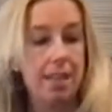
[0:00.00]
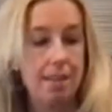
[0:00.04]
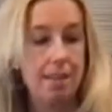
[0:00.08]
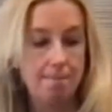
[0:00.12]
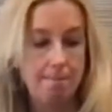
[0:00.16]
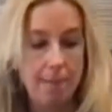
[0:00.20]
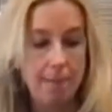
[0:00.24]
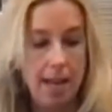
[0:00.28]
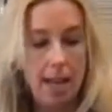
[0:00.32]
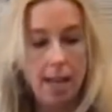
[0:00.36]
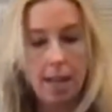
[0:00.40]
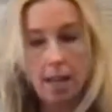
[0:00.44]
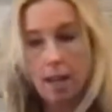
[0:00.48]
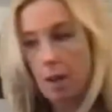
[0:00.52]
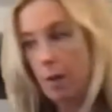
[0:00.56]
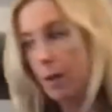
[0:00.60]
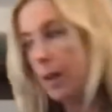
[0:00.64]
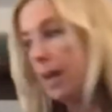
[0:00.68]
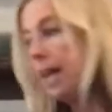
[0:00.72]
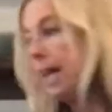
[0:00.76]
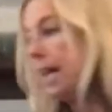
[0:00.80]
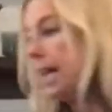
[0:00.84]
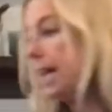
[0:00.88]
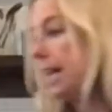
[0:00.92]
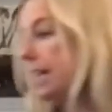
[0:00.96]
the mayo
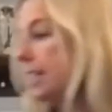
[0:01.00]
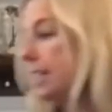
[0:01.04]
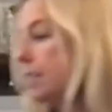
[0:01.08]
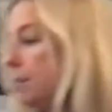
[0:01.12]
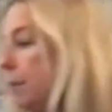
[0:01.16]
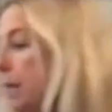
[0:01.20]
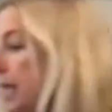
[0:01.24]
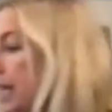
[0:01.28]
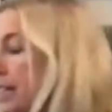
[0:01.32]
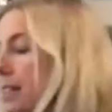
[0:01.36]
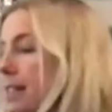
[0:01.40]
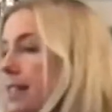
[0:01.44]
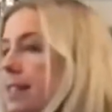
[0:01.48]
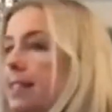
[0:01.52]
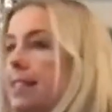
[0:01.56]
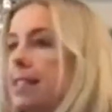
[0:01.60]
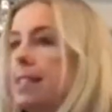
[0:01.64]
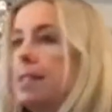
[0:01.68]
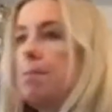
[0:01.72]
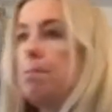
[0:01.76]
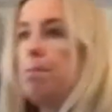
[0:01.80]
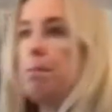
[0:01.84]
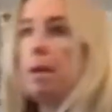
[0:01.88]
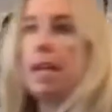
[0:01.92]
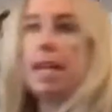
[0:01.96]
is because it's
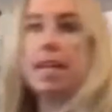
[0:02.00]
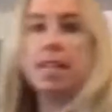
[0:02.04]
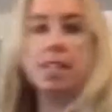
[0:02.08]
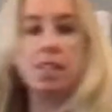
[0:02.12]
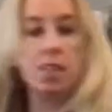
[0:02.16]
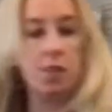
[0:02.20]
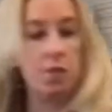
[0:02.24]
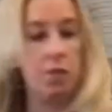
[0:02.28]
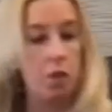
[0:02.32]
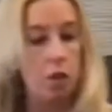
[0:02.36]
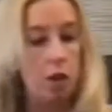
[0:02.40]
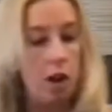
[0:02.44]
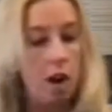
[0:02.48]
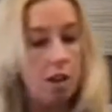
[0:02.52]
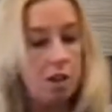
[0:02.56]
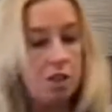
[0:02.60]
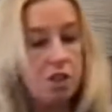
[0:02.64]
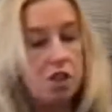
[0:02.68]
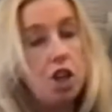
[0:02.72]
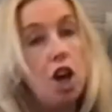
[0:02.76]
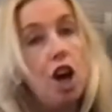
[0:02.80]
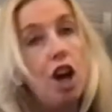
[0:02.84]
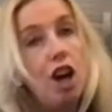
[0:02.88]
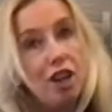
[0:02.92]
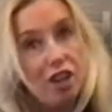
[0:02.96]
the base for our
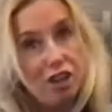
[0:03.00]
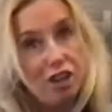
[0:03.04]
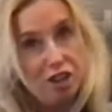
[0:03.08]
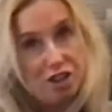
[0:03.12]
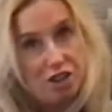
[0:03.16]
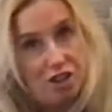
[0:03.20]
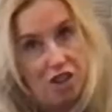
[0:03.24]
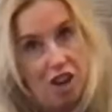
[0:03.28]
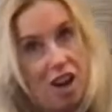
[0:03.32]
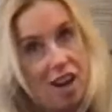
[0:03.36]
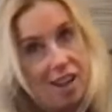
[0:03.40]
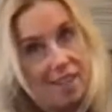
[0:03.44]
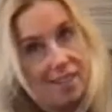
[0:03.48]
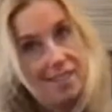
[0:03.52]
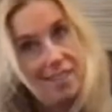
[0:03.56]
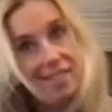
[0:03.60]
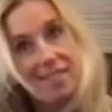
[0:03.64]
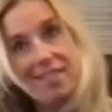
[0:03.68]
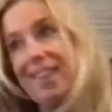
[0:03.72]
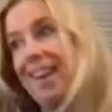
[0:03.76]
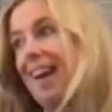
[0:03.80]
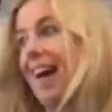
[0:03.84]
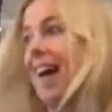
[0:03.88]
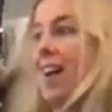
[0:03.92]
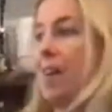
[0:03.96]
tartar sauce.
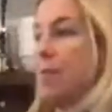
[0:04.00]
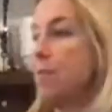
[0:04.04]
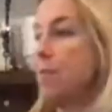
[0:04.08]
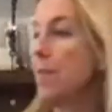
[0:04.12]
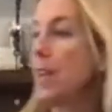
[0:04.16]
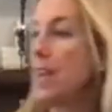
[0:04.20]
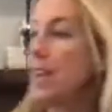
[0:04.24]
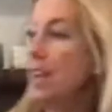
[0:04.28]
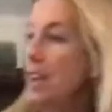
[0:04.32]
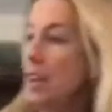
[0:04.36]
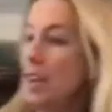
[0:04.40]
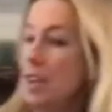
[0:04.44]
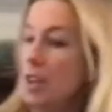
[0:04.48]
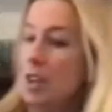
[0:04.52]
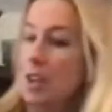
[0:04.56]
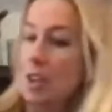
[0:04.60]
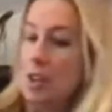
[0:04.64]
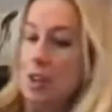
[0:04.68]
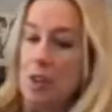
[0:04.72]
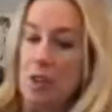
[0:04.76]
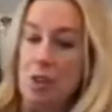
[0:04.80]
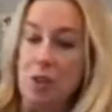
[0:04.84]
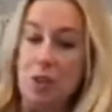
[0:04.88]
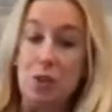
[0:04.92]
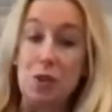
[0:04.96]
Okay,
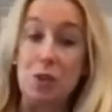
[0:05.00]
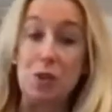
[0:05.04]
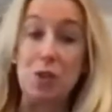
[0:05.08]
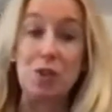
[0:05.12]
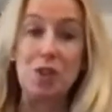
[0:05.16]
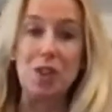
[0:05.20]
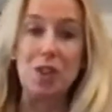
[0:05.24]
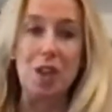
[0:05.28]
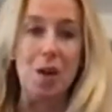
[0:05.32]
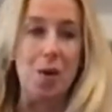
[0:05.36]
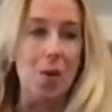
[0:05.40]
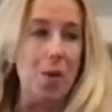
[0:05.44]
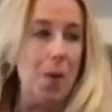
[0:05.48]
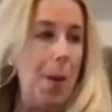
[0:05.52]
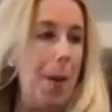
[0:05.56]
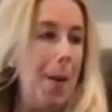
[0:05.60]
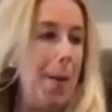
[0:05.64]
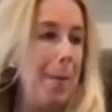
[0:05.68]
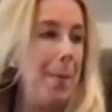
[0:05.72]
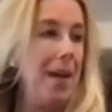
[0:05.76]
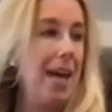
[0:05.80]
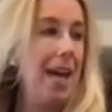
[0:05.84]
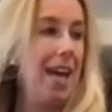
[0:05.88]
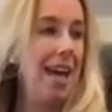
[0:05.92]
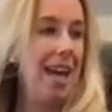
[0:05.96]
so
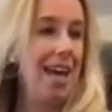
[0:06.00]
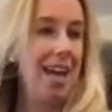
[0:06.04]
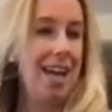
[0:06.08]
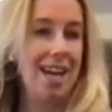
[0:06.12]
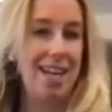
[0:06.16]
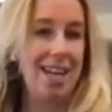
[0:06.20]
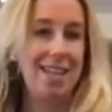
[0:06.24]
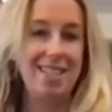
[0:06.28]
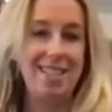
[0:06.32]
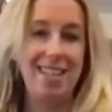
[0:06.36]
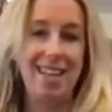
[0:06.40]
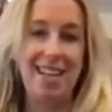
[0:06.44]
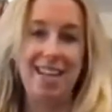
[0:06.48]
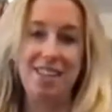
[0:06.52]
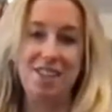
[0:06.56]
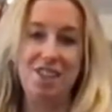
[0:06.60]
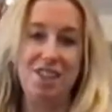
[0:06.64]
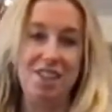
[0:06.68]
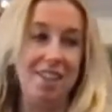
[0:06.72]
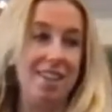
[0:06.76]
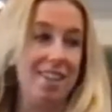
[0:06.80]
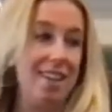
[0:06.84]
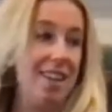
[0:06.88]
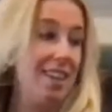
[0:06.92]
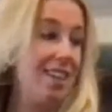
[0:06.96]
pay
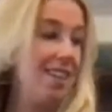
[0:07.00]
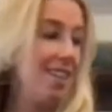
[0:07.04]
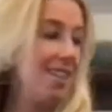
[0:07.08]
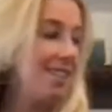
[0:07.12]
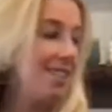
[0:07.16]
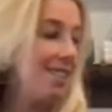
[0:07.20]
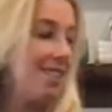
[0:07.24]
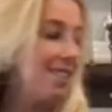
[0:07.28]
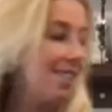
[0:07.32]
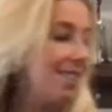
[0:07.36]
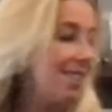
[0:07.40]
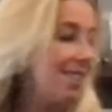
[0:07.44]
attention. This is